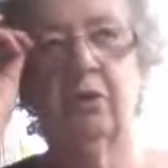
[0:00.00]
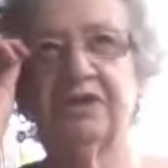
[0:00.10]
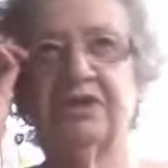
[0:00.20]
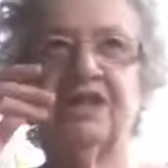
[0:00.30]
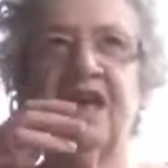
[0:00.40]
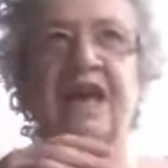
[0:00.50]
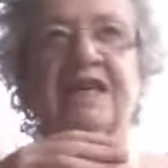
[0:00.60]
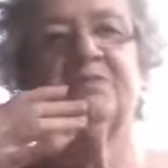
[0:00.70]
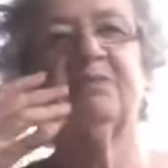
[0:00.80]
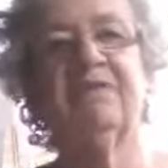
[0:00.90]
And she
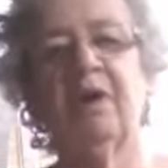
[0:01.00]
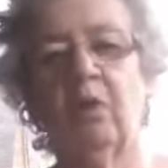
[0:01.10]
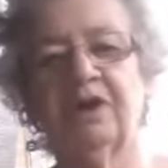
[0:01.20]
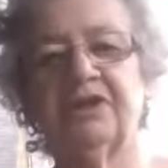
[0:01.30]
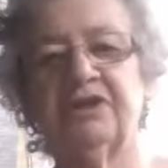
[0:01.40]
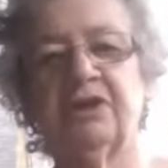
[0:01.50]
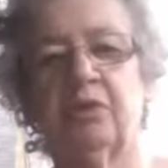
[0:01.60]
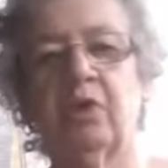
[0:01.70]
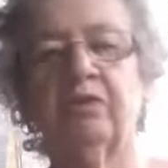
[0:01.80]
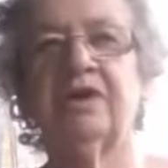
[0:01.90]
asked me if I wanted to
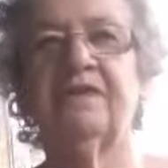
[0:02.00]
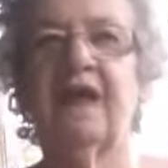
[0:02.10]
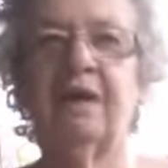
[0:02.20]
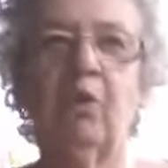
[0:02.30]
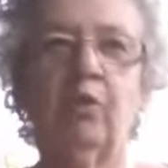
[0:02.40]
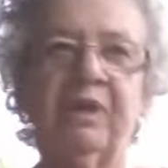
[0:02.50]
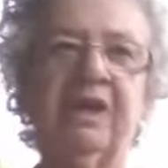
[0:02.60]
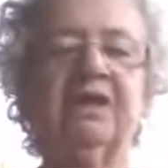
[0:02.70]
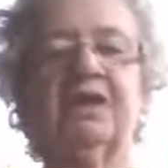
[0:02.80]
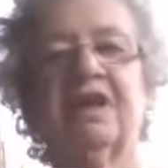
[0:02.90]
grow it at the
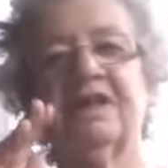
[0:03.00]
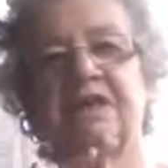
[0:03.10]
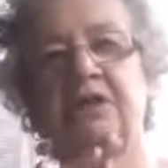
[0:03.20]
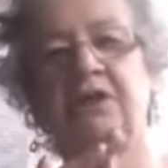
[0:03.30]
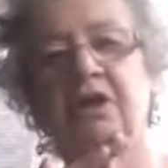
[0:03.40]
MOP. And I said,